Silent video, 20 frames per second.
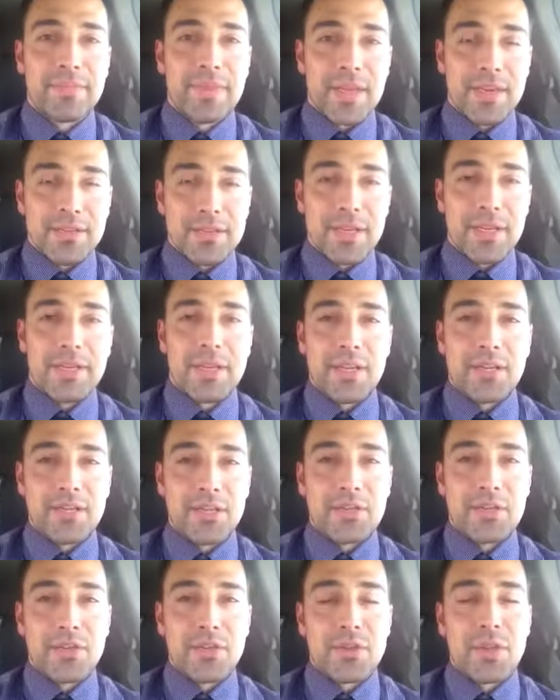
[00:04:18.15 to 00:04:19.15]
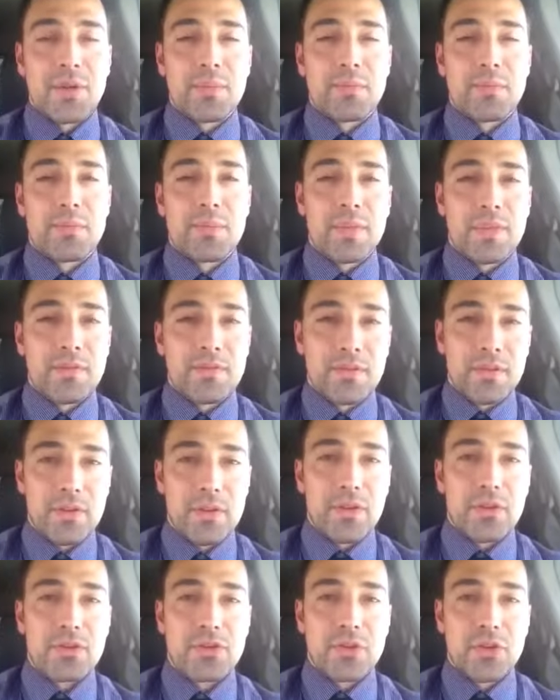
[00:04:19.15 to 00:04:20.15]
that is going to teach it to them if you
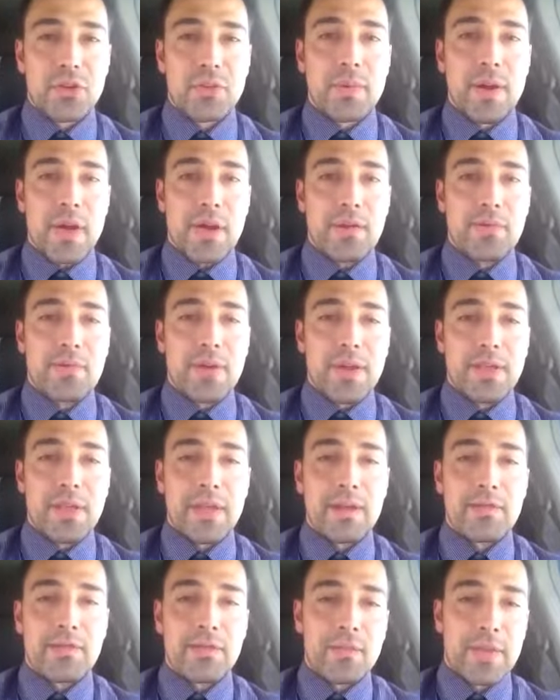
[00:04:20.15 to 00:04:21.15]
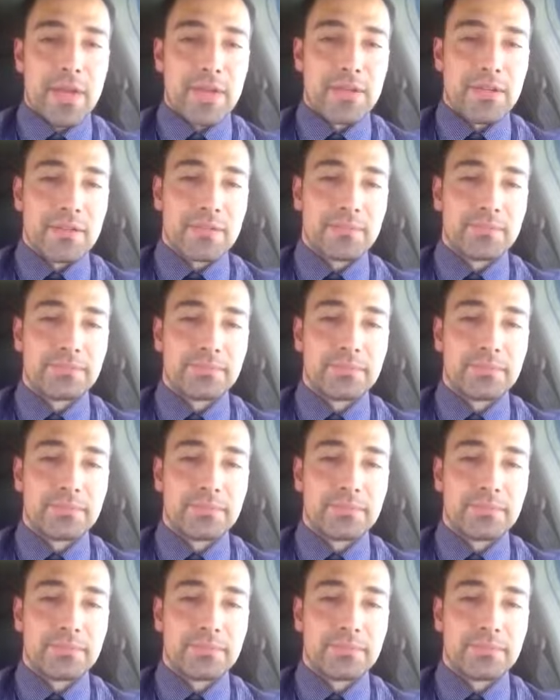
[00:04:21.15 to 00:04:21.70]
don't show them how to find that information.